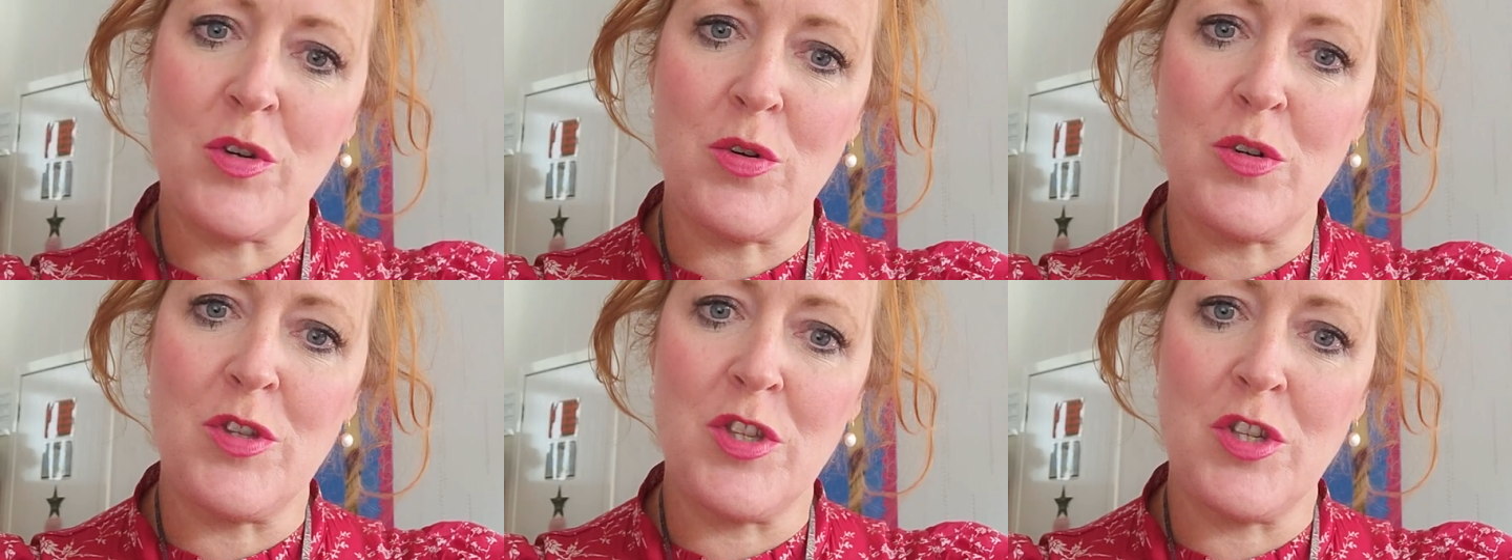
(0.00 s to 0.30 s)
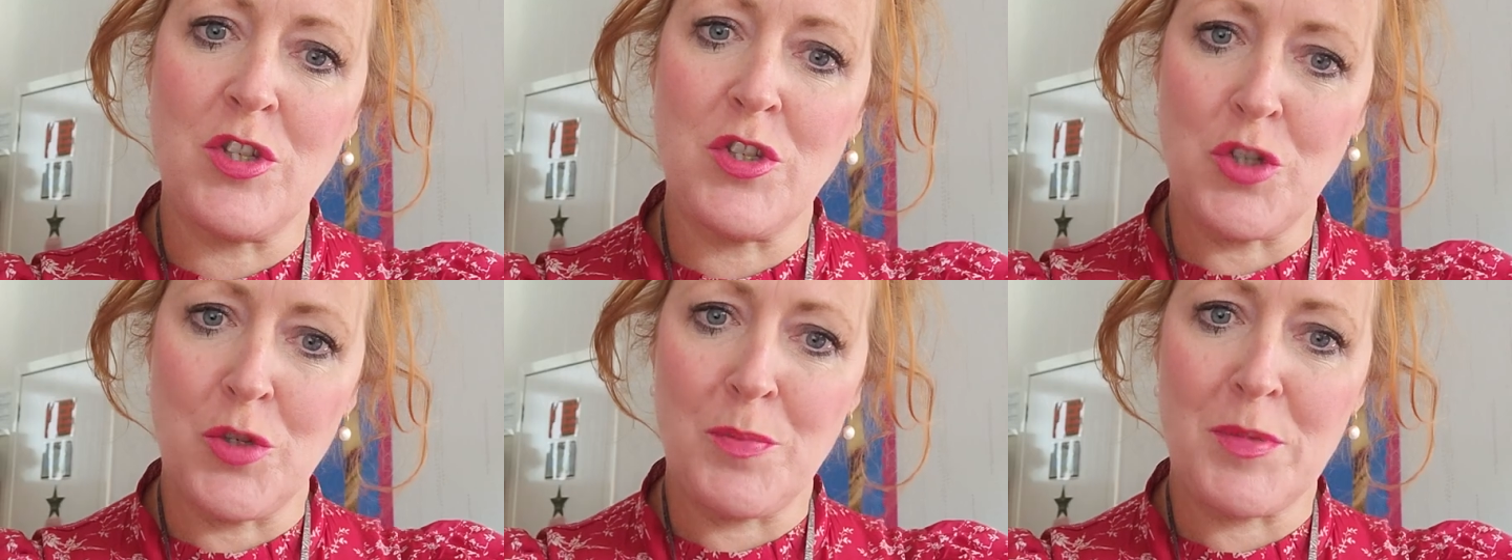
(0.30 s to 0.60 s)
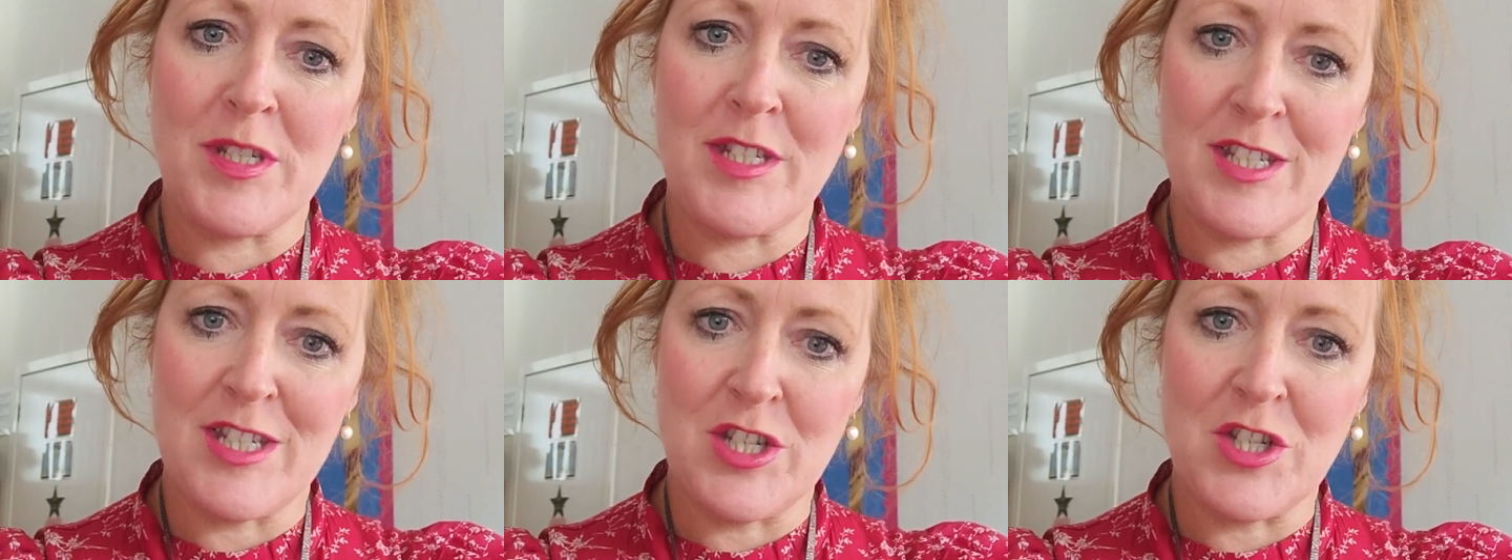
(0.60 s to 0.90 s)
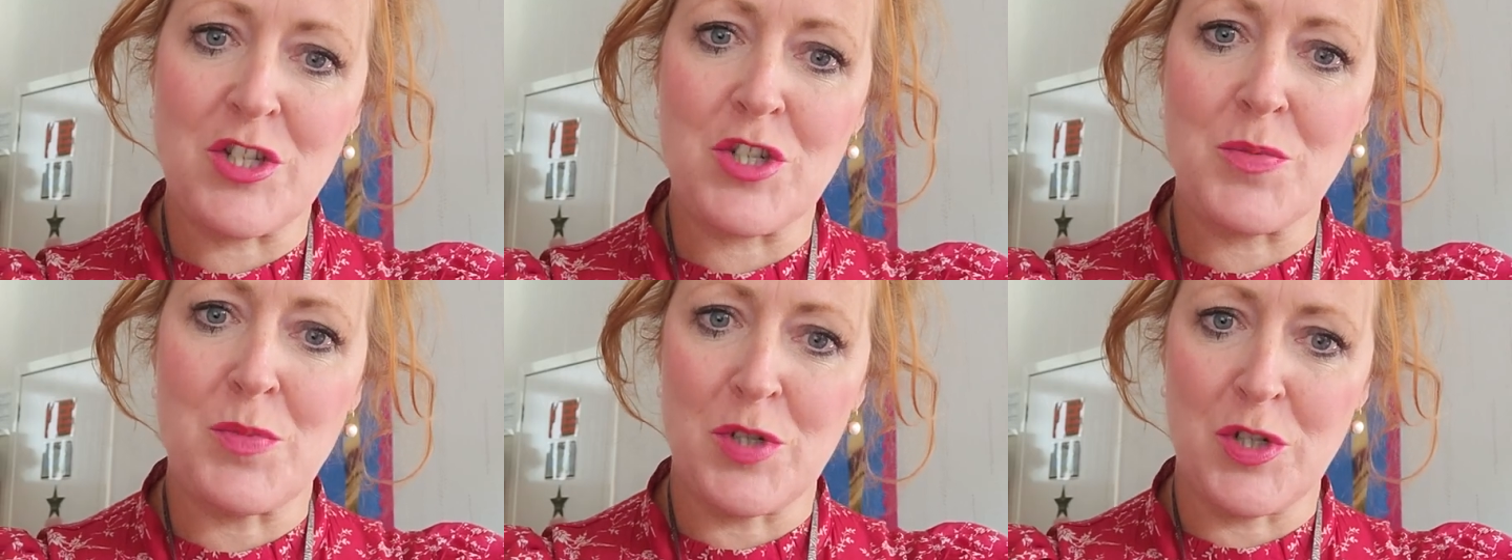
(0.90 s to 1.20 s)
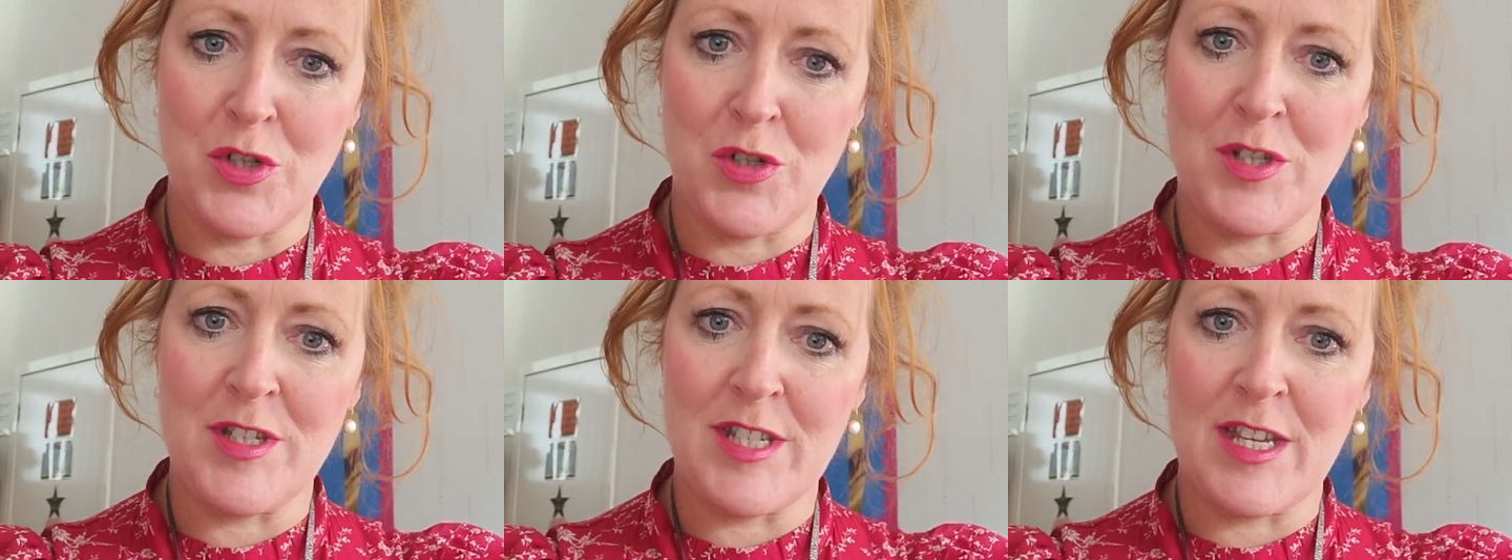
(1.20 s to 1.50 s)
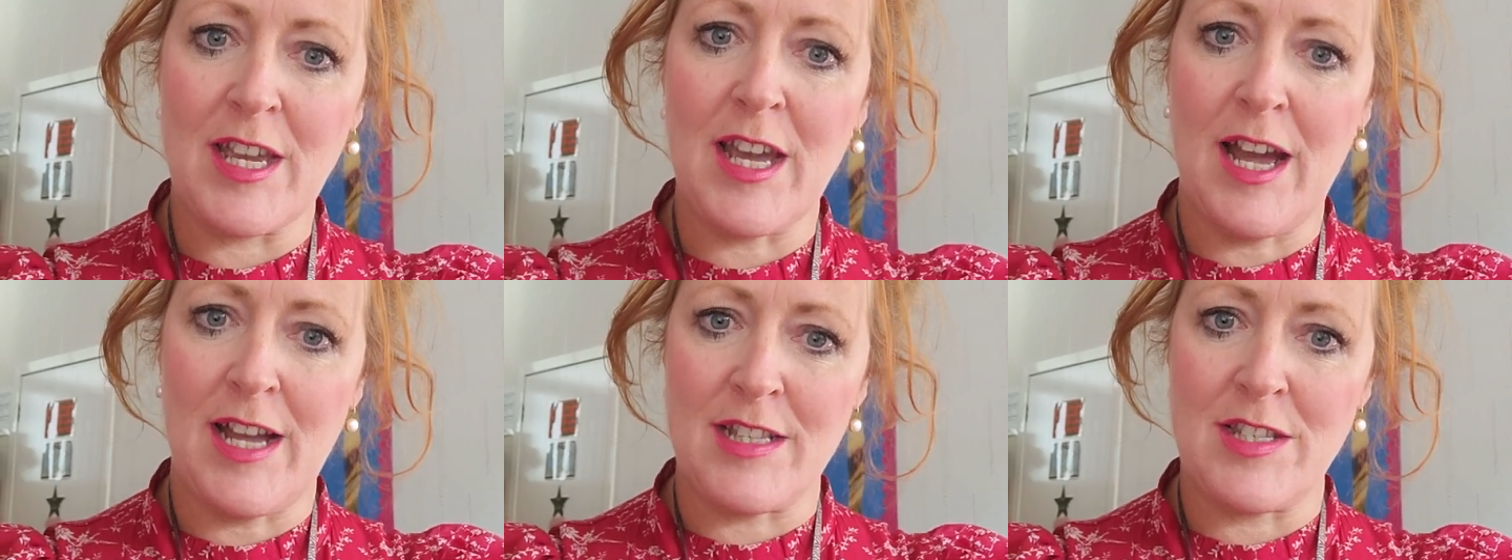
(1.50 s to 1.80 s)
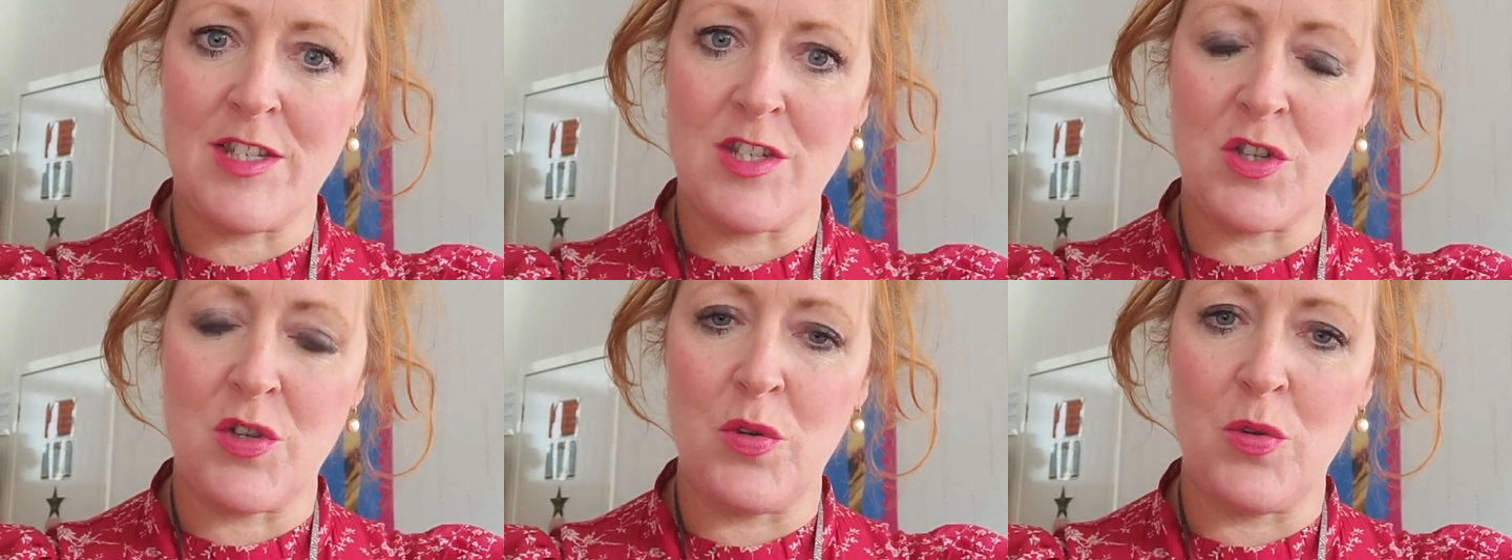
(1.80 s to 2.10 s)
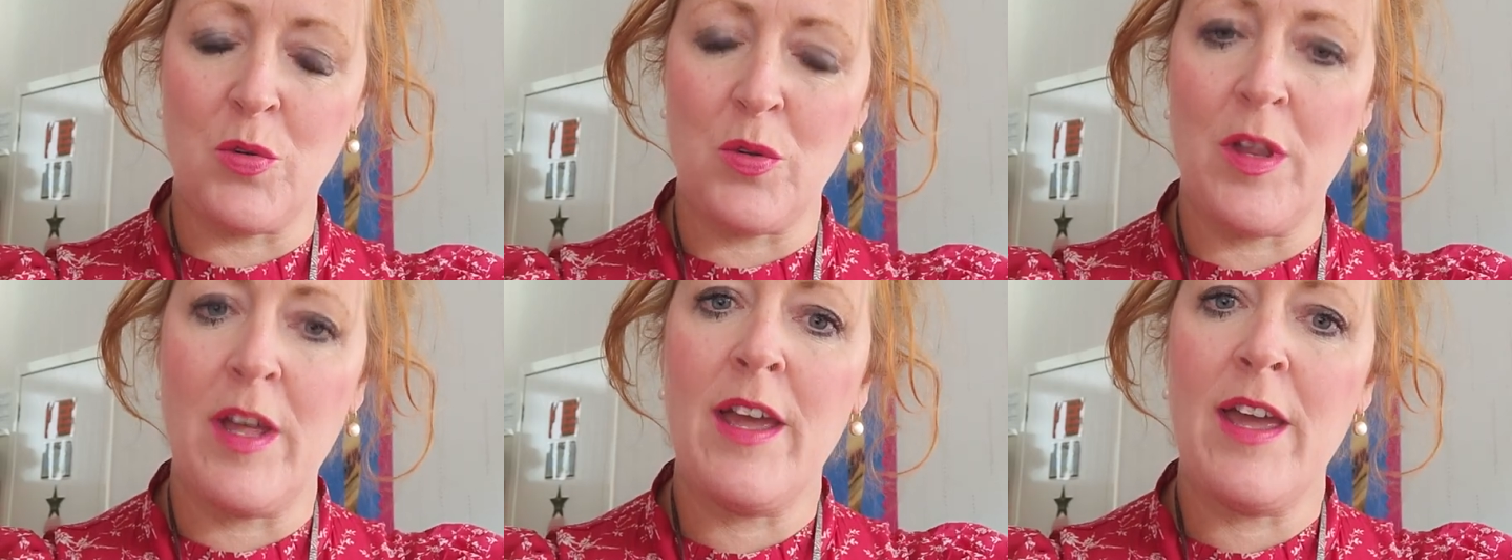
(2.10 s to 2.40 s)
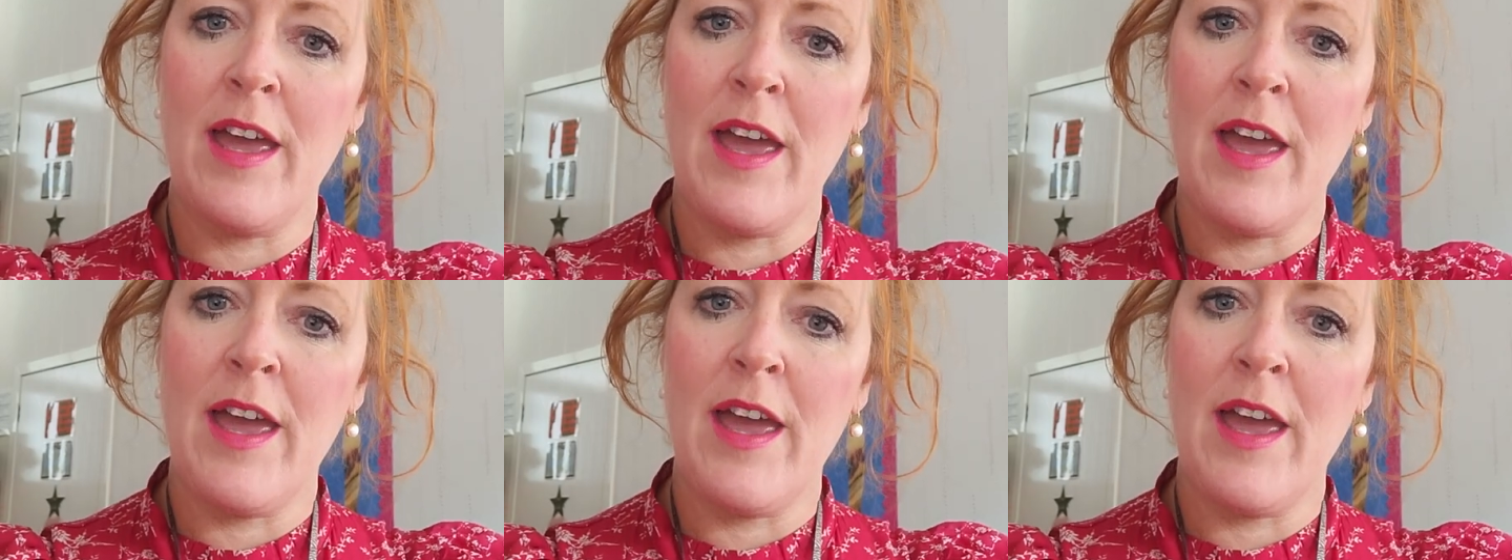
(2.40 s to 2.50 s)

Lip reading: on the new procedures we're using in school